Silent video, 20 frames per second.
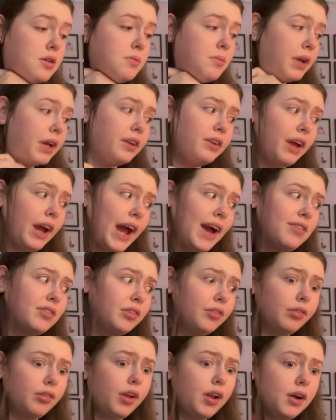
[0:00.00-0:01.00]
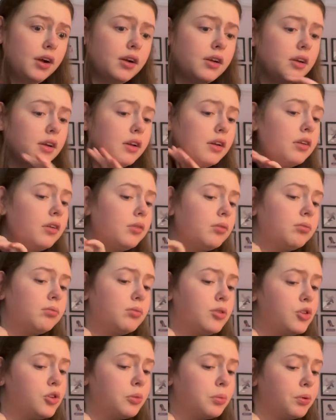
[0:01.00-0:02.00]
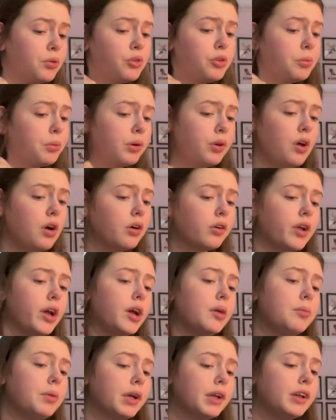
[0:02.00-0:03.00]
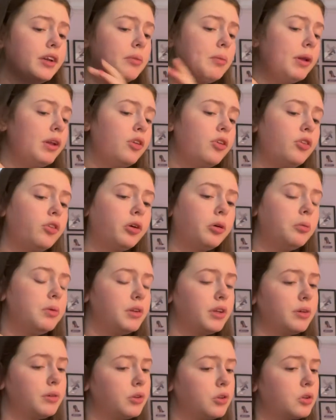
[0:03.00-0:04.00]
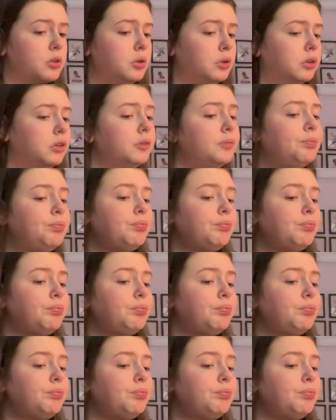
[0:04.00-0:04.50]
because I haven't vlogged in a super, super long time because I've been so busy with school.